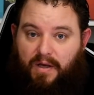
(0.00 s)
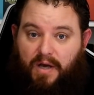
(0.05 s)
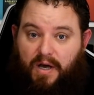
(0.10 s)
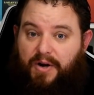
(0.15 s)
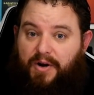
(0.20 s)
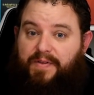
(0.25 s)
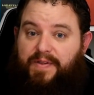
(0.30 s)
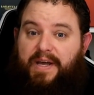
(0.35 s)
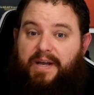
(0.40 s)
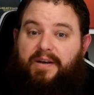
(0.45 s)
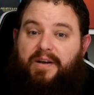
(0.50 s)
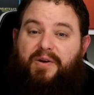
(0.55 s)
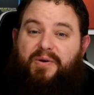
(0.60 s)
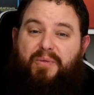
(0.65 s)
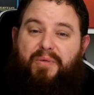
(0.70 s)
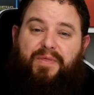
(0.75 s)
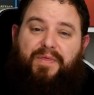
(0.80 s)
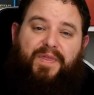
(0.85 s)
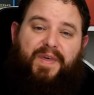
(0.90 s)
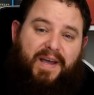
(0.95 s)
And on that
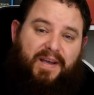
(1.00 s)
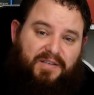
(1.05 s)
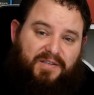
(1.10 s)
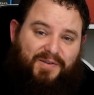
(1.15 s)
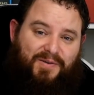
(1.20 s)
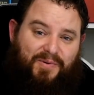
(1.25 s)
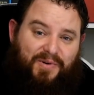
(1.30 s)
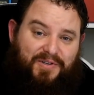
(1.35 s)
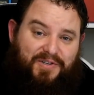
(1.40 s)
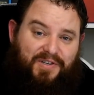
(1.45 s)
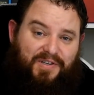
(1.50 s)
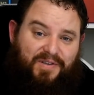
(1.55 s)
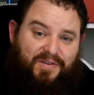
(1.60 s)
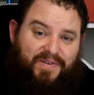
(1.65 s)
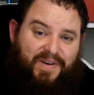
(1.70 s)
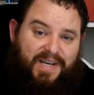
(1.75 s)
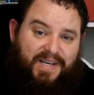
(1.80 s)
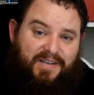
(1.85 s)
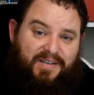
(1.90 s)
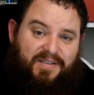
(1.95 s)
note, thanks for watching the
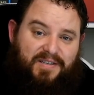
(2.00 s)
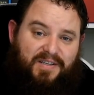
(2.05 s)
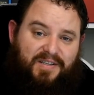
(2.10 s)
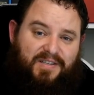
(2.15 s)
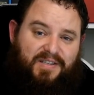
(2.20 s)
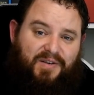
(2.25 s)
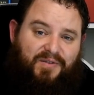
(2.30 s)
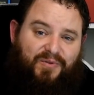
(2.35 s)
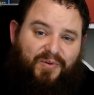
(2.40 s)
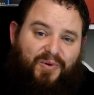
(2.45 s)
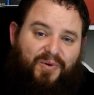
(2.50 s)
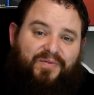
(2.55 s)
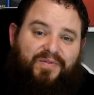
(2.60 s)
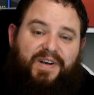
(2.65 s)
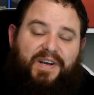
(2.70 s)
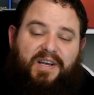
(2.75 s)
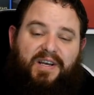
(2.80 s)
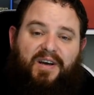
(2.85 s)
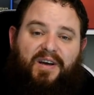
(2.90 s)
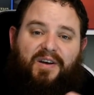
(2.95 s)
Vega 64
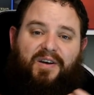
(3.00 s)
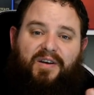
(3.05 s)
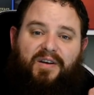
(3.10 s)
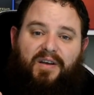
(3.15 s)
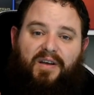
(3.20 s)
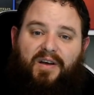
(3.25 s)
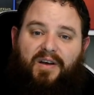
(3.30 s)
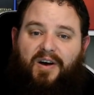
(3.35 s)
video.